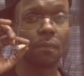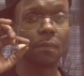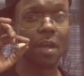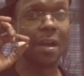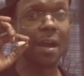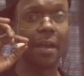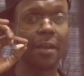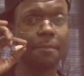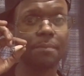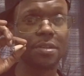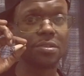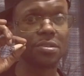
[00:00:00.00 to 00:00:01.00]
I got eight
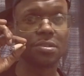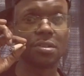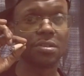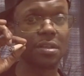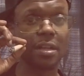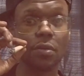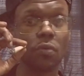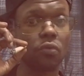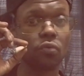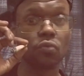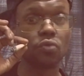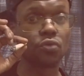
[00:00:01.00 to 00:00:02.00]
businesses and they on
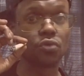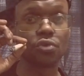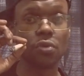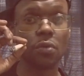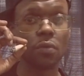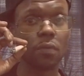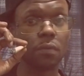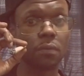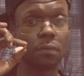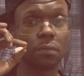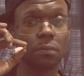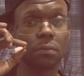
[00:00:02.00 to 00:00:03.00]
cruise control.
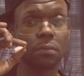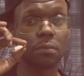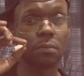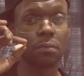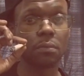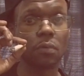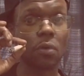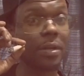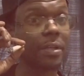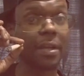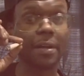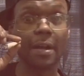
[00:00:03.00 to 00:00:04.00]
The only
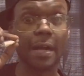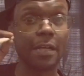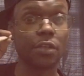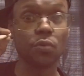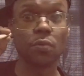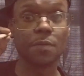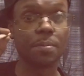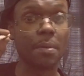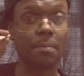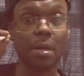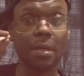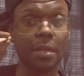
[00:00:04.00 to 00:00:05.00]
thing I got to do is put
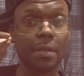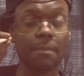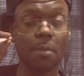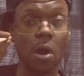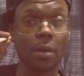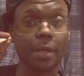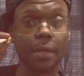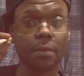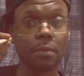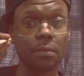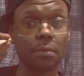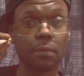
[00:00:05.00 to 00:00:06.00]
money into marketing
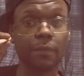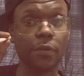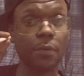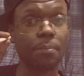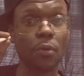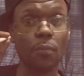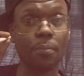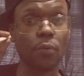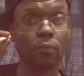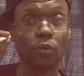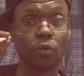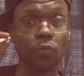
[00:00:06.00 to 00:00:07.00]
for the Boom
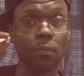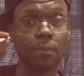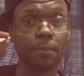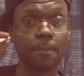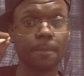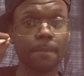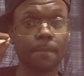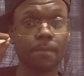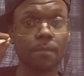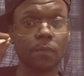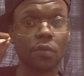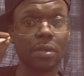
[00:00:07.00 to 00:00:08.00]
Boom Room.
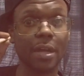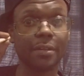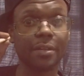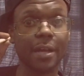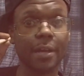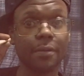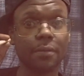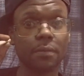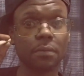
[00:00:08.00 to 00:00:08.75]
You like that?